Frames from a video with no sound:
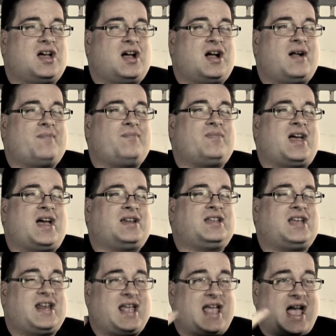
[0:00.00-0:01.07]
and
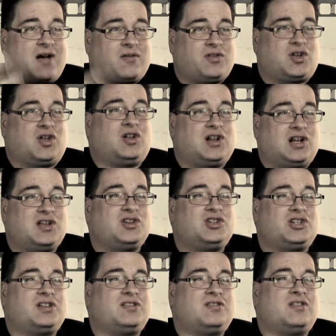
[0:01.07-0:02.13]
getting out the
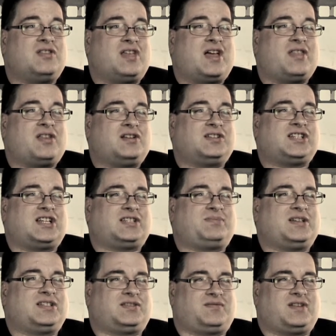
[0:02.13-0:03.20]
conclusion that those
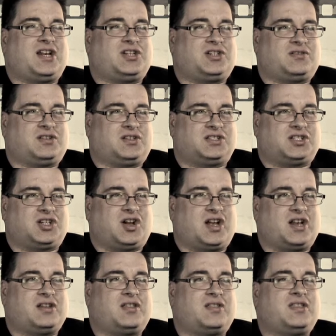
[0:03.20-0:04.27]
aspects of nature are
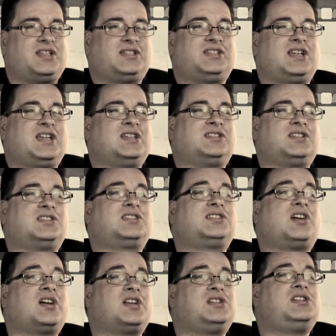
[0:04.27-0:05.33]
designed, that this is a
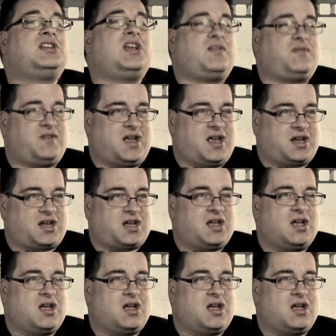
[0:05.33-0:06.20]
scientific